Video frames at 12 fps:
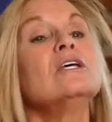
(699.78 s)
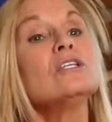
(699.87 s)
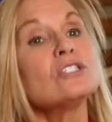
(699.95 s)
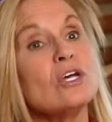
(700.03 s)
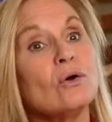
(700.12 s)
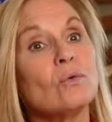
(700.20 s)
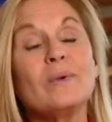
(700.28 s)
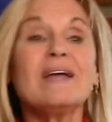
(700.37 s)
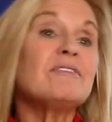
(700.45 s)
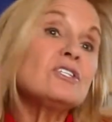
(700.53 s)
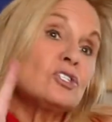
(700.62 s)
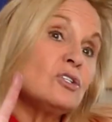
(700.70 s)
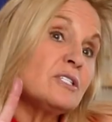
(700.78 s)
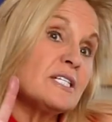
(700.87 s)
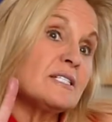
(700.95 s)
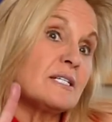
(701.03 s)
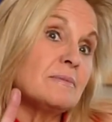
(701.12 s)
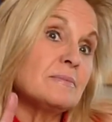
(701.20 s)
So we have these two
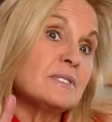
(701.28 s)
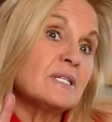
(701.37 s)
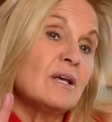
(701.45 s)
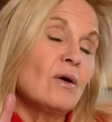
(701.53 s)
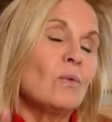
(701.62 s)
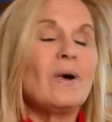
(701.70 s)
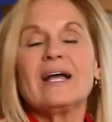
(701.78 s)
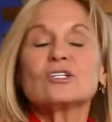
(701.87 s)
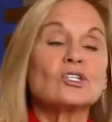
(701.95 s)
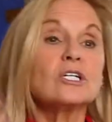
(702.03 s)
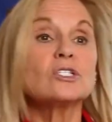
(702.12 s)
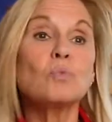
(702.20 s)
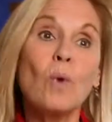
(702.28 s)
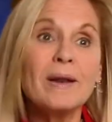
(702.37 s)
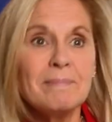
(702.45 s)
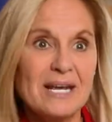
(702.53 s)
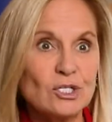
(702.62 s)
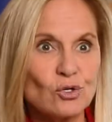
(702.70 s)
systems. Well, actually, it's
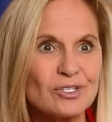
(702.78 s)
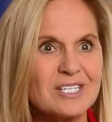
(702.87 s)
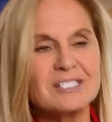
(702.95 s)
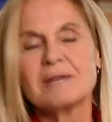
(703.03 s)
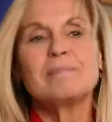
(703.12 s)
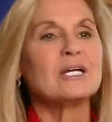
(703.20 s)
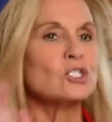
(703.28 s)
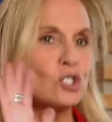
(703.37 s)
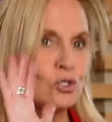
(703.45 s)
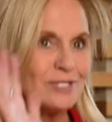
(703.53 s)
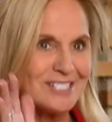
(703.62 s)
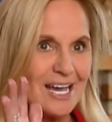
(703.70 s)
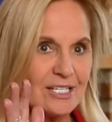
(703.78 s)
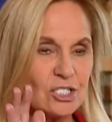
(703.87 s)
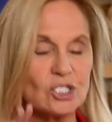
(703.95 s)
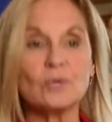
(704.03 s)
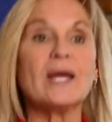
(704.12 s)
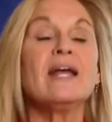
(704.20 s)
one major system, but two sides
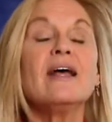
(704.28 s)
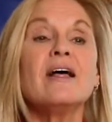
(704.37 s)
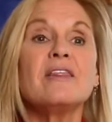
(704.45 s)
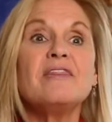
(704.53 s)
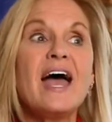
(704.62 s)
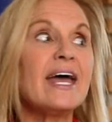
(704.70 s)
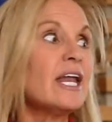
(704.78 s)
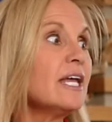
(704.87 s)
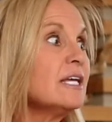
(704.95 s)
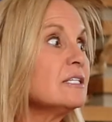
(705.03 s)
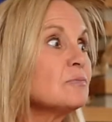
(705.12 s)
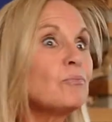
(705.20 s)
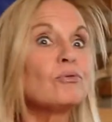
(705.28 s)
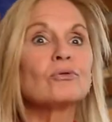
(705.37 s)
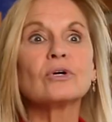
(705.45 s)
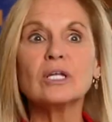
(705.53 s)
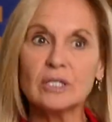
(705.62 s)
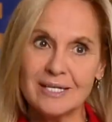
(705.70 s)
to it that is
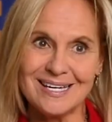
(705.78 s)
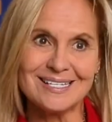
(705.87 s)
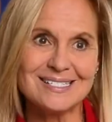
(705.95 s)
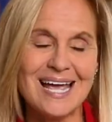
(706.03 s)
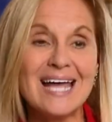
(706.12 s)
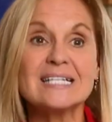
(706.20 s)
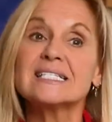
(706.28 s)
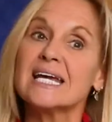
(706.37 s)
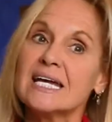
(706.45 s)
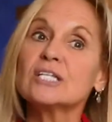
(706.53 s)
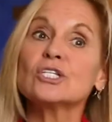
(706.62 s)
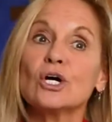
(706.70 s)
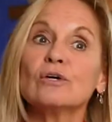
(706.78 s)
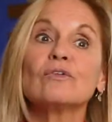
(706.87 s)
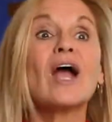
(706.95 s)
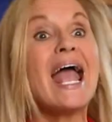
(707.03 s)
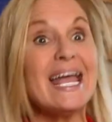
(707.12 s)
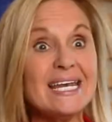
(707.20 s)
brilliant and takes
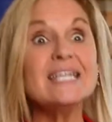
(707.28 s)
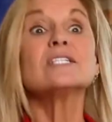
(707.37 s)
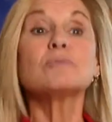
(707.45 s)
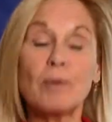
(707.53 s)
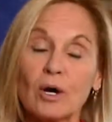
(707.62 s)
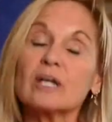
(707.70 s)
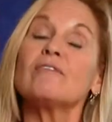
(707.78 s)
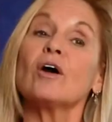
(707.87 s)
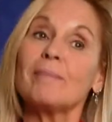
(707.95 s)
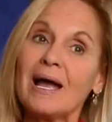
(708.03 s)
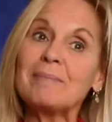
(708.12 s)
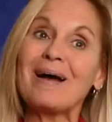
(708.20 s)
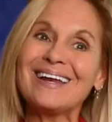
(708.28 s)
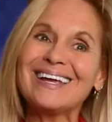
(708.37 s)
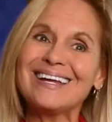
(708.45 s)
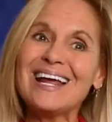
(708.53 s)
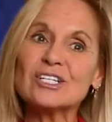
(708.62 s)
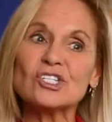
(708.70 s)
over and is part of our mind-body
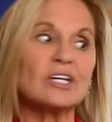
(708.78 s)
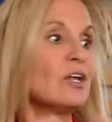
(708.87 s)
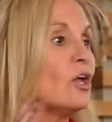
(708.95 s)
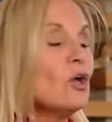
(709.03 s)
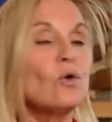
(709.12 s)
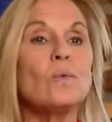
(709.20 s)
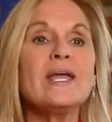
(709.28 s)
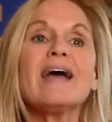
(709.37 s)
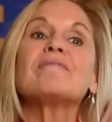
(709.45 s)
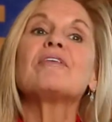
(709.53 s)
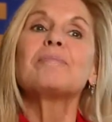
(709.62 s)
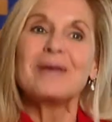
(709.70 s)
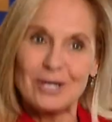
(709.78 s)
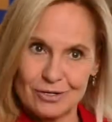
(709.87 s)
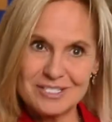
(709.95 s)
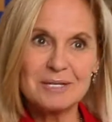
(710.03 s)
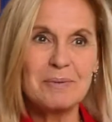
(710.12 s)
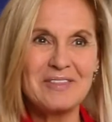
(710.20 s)
connection. We have the
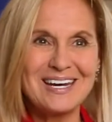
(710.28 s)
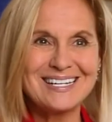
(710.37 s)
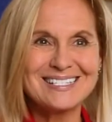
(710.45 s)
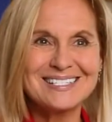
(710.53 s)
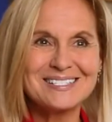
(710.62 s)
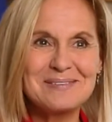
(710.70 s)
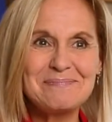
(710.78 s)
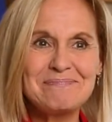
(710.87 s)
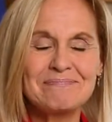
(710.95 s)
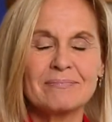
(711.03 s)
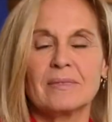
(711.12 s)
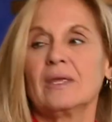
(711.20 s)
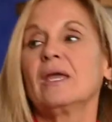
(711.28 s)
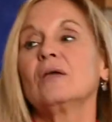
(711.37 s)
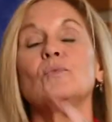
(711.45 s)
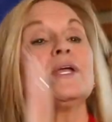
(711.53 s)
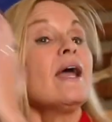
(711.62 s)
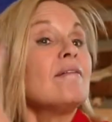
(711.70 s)
parasympathetic system and
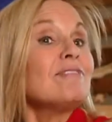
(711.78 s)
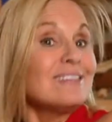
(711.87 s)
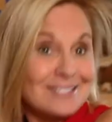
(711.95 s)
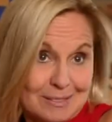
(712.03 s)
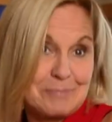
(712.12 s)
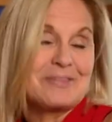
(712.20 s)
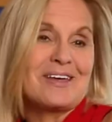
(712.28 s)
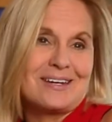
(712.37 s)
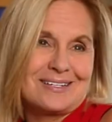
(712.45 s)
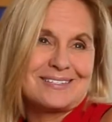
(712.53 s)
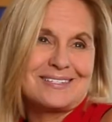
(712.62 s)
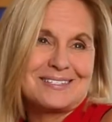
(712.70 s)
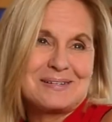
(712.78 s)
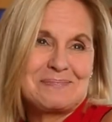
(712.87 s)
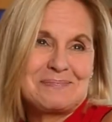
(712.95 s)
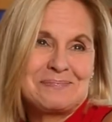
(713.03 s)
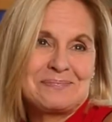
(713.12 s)
we have the sympathetic system.